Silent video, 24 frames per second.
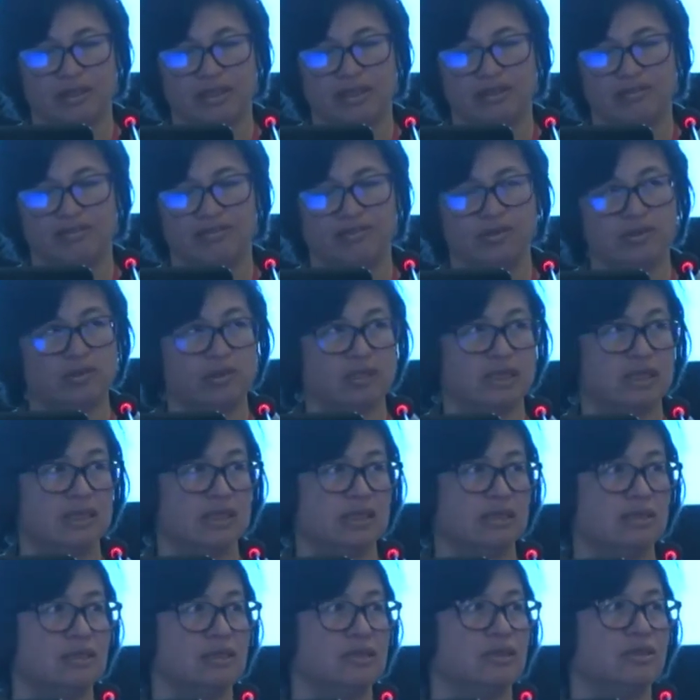in force
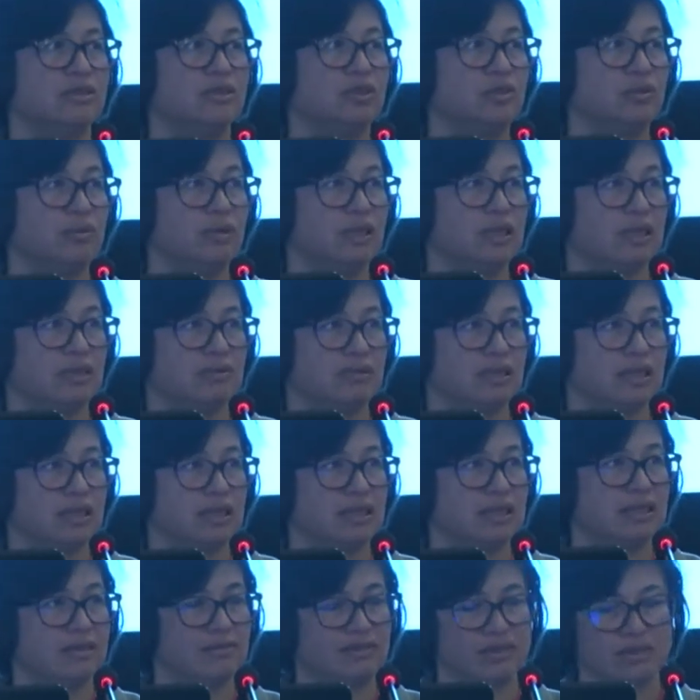since uh,
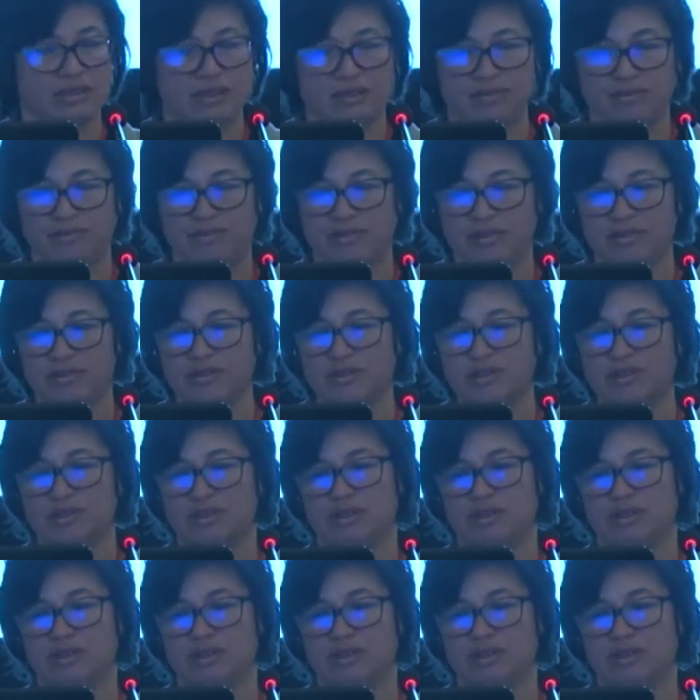2007 in France.